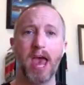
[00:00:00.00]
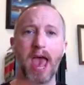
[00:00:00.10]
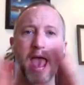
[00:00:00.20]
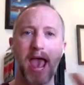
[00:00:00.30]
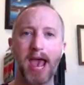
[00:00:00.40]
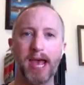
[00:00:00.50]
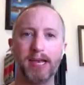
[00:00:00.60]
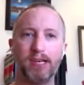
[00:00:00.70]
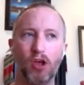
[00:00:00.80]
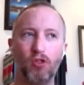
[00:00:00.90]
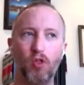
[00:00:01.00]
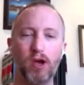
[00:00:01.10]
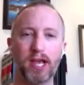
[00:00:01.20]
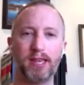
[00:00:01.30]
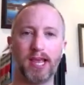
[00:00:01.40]
and
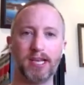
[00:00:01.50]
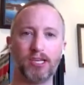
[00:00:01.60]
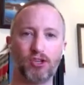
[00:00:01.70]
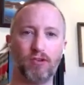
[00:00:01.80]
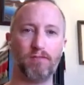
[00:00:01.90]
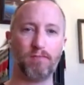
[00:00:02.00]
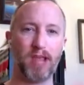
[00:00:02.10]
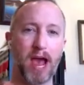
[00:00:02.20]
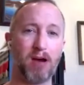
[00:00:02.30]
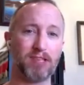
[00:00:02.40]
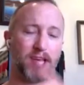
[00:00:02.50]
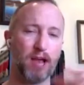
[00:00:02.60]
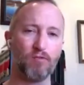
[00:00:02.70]
look at the industry from the outside,